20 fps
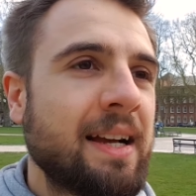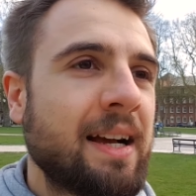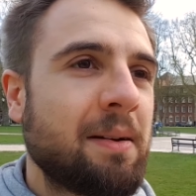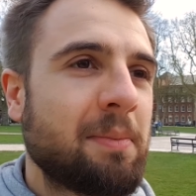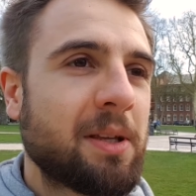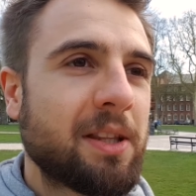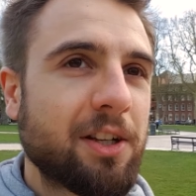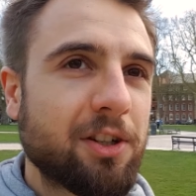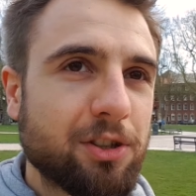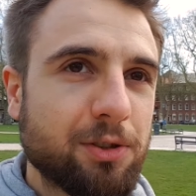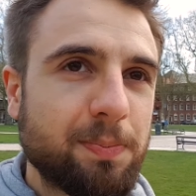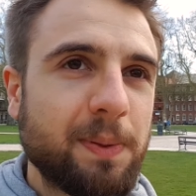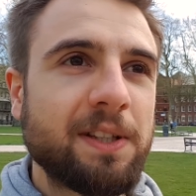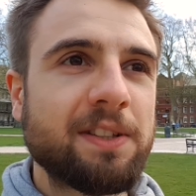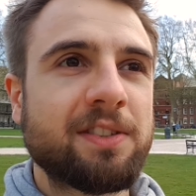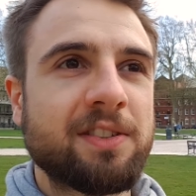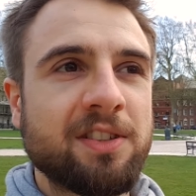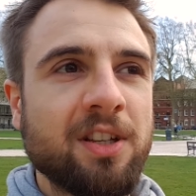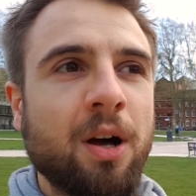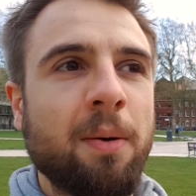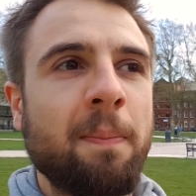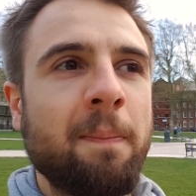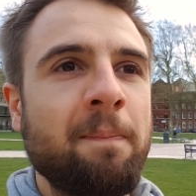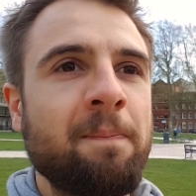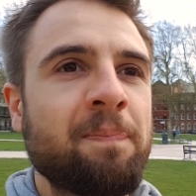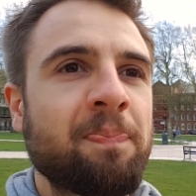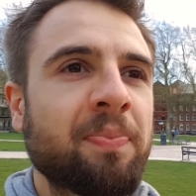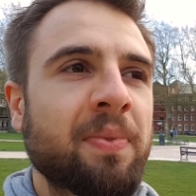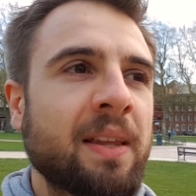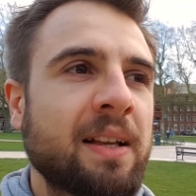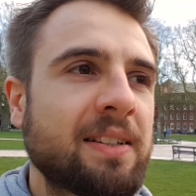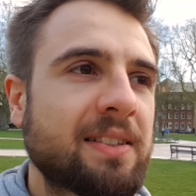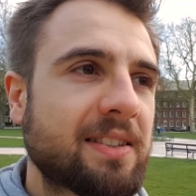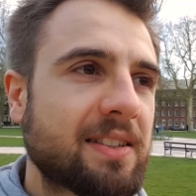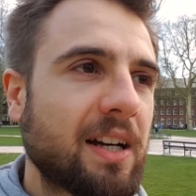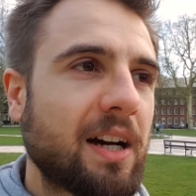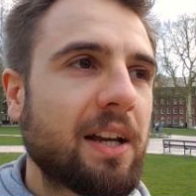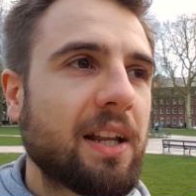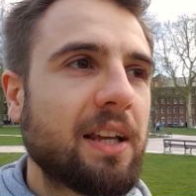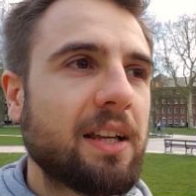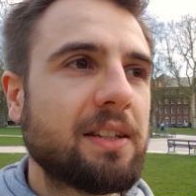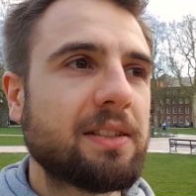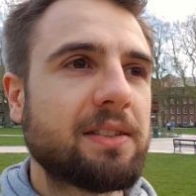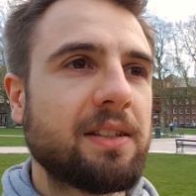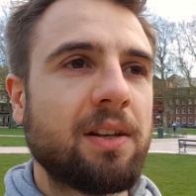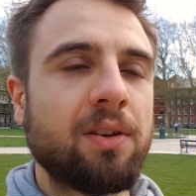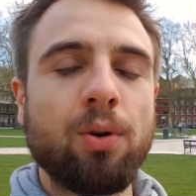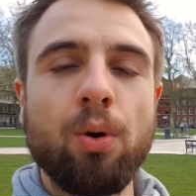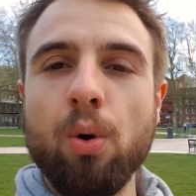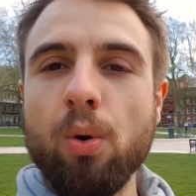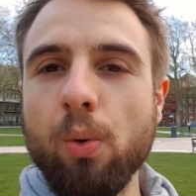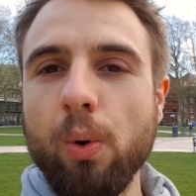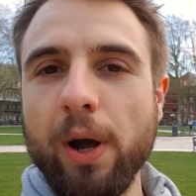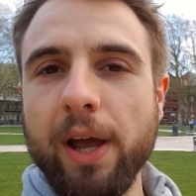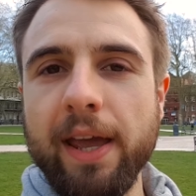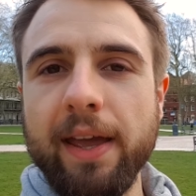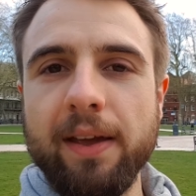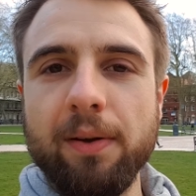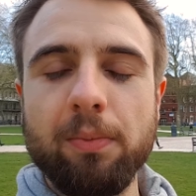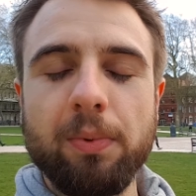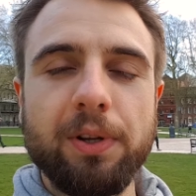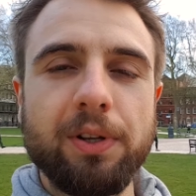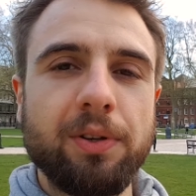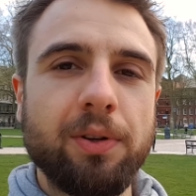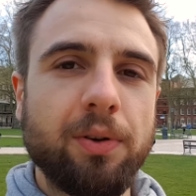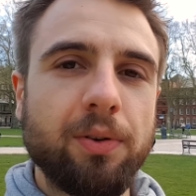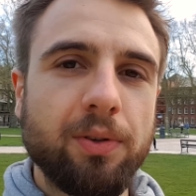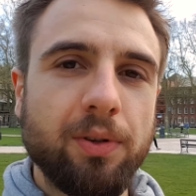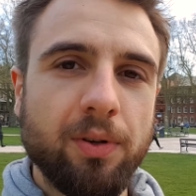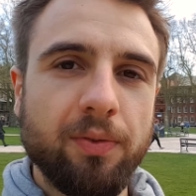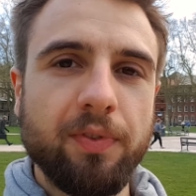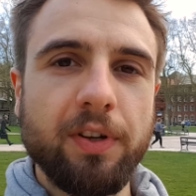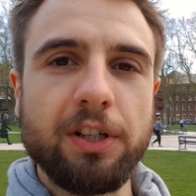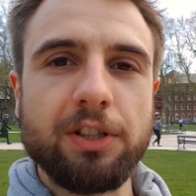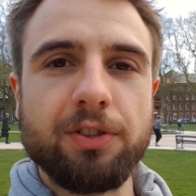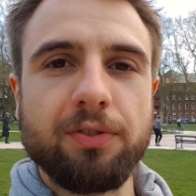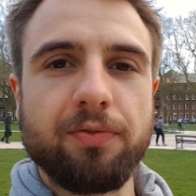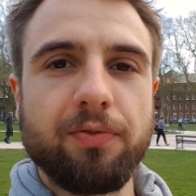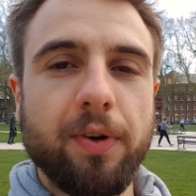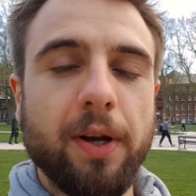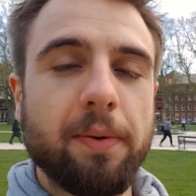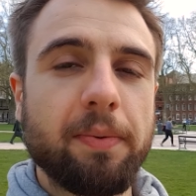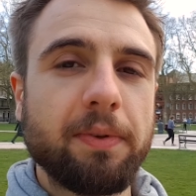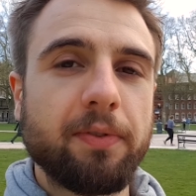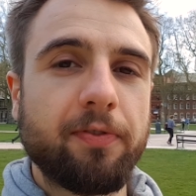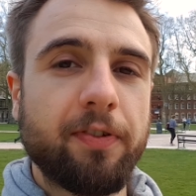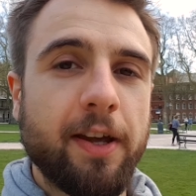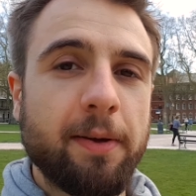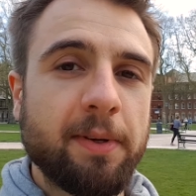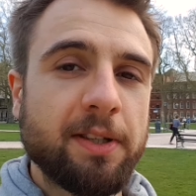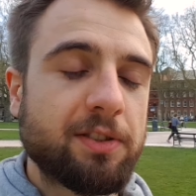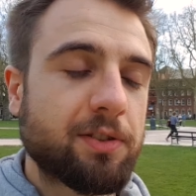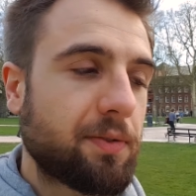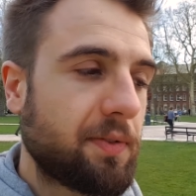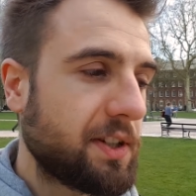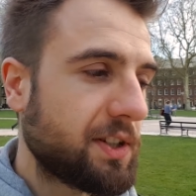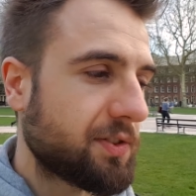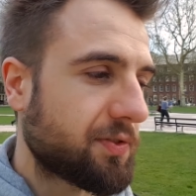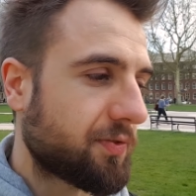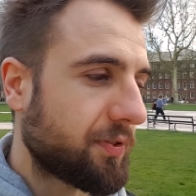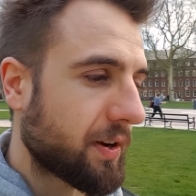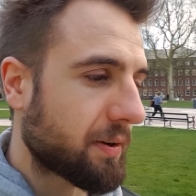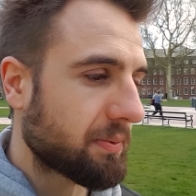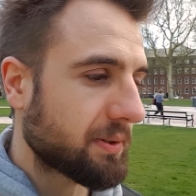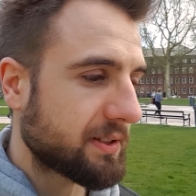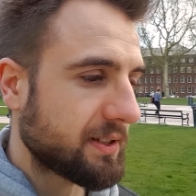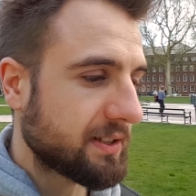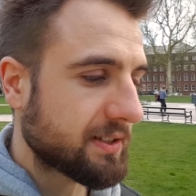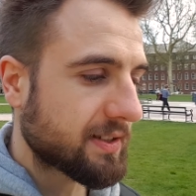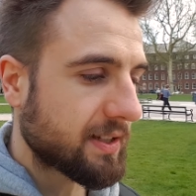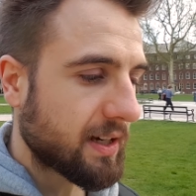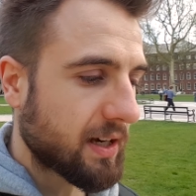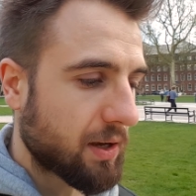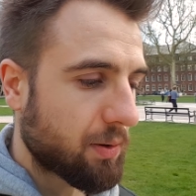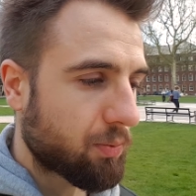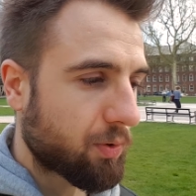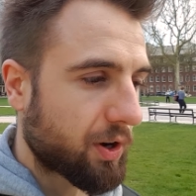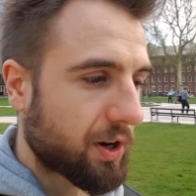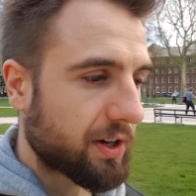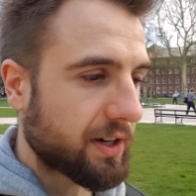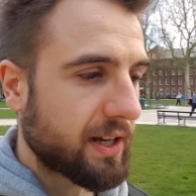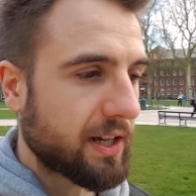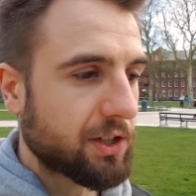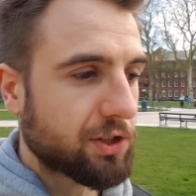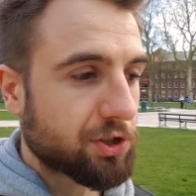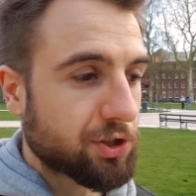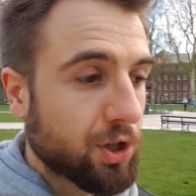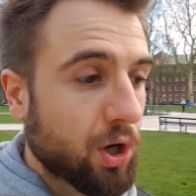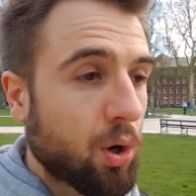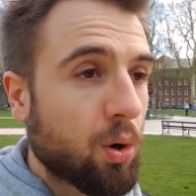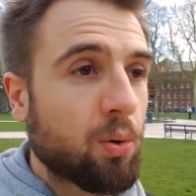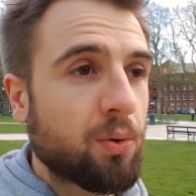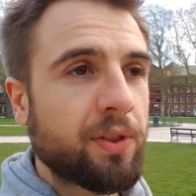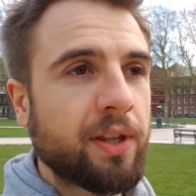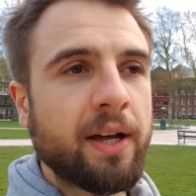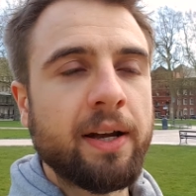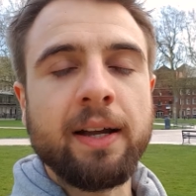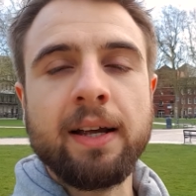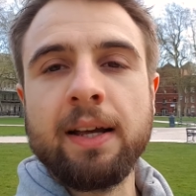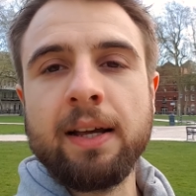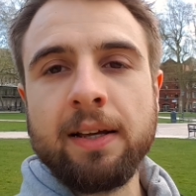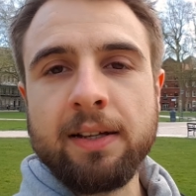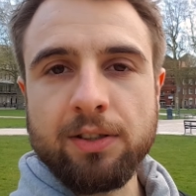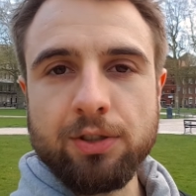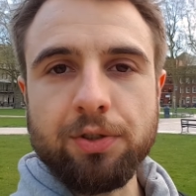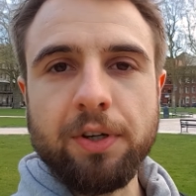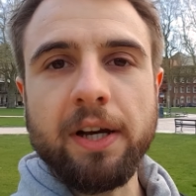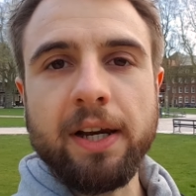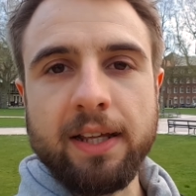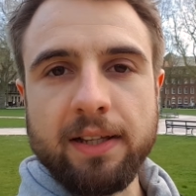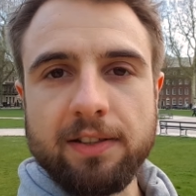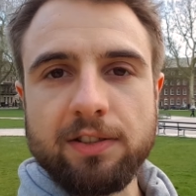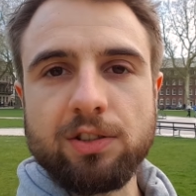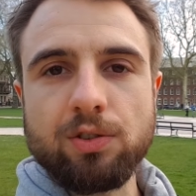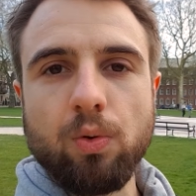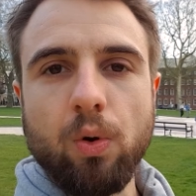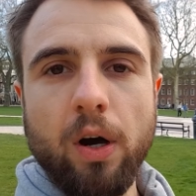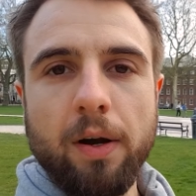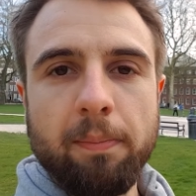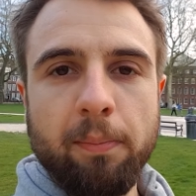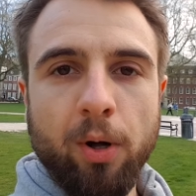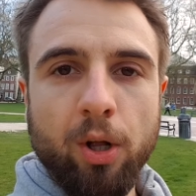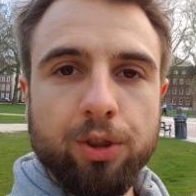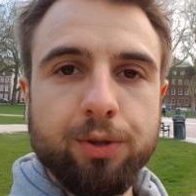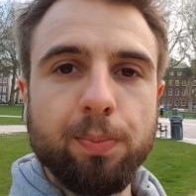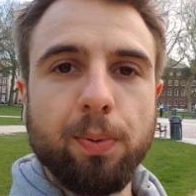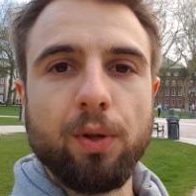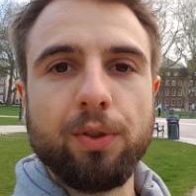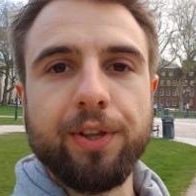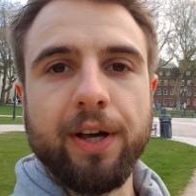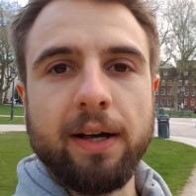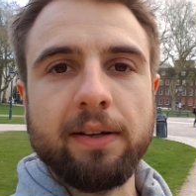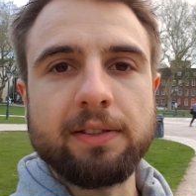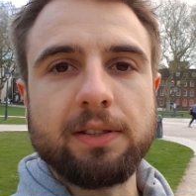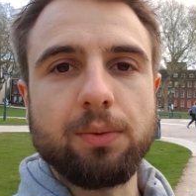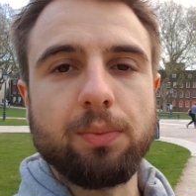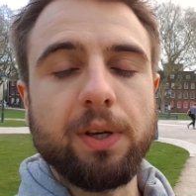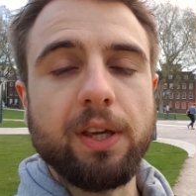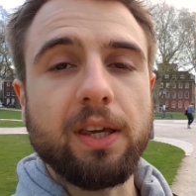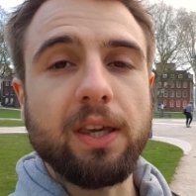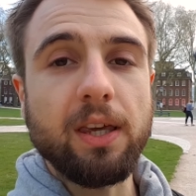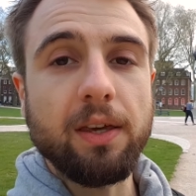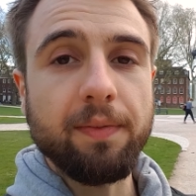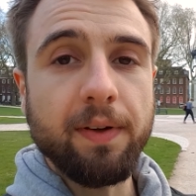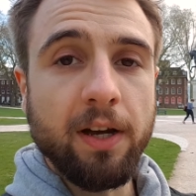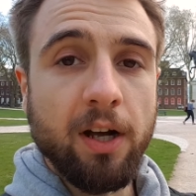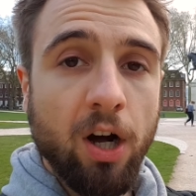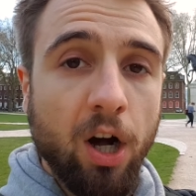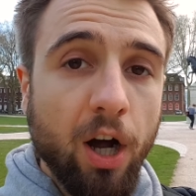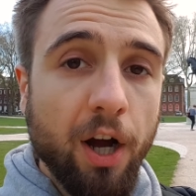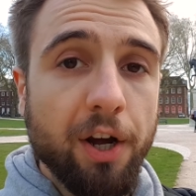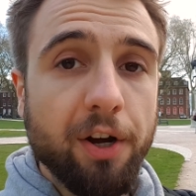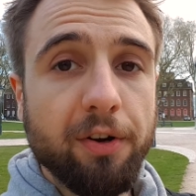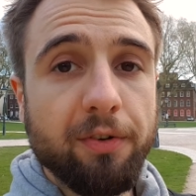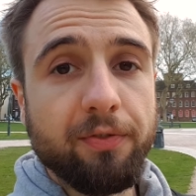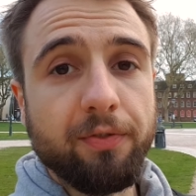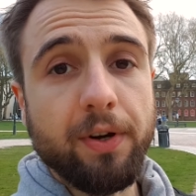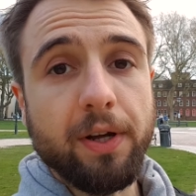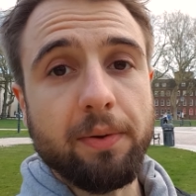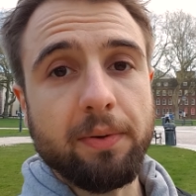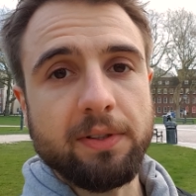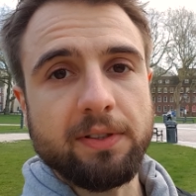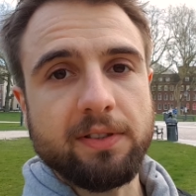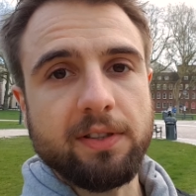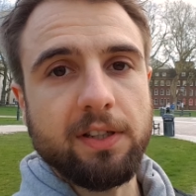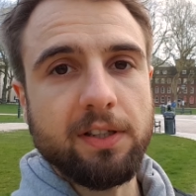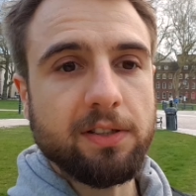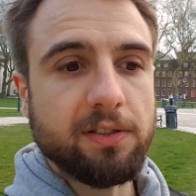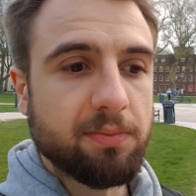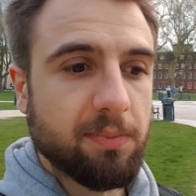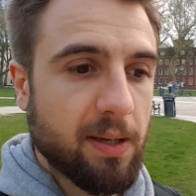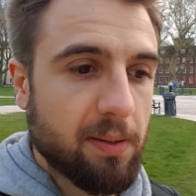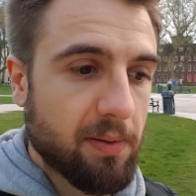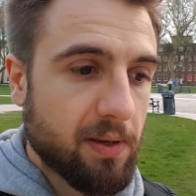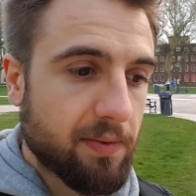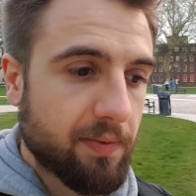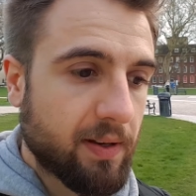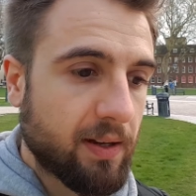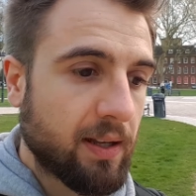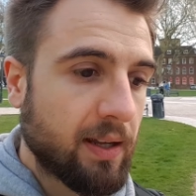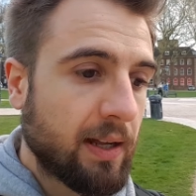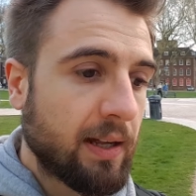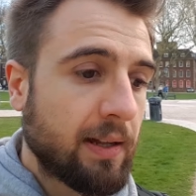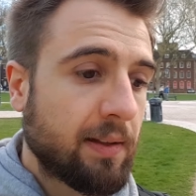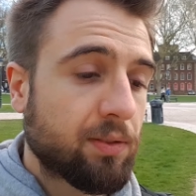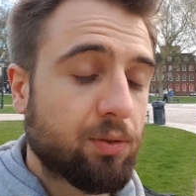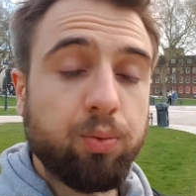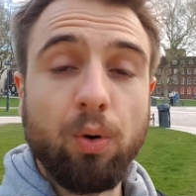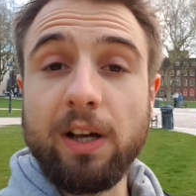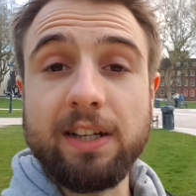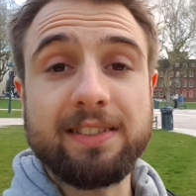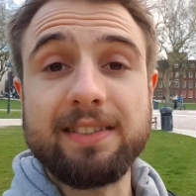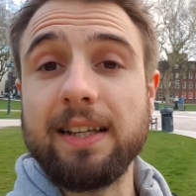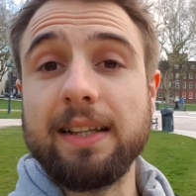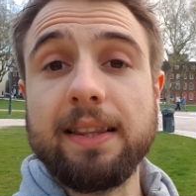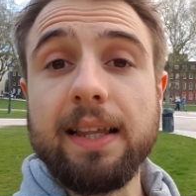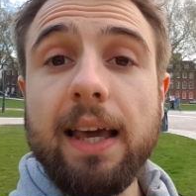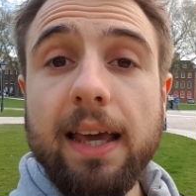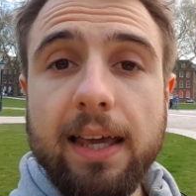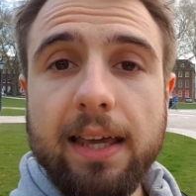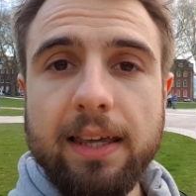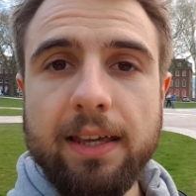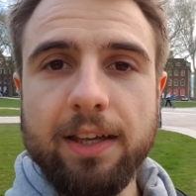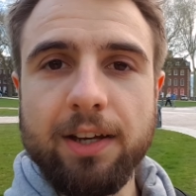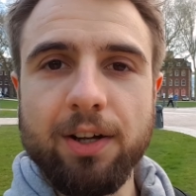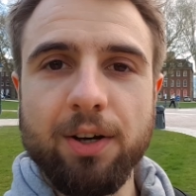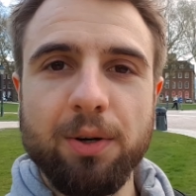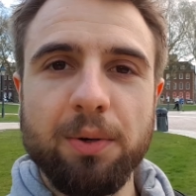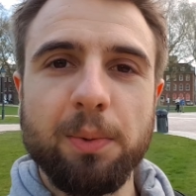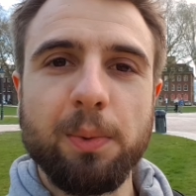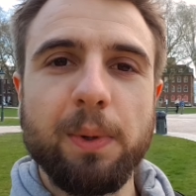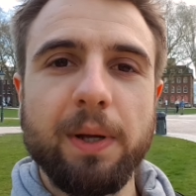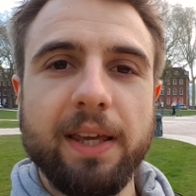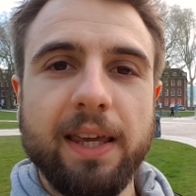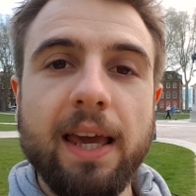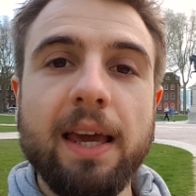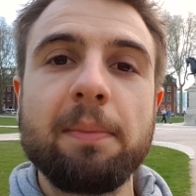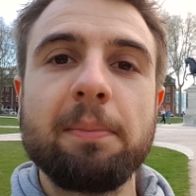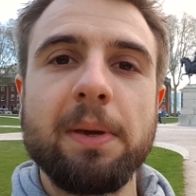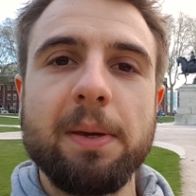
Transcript: i mean there's been some studies in norway with norwegian frequent famous norwegian frequency study where they shown that training the squat multiple times a week even higher frequencies maybe even twice a day you know we can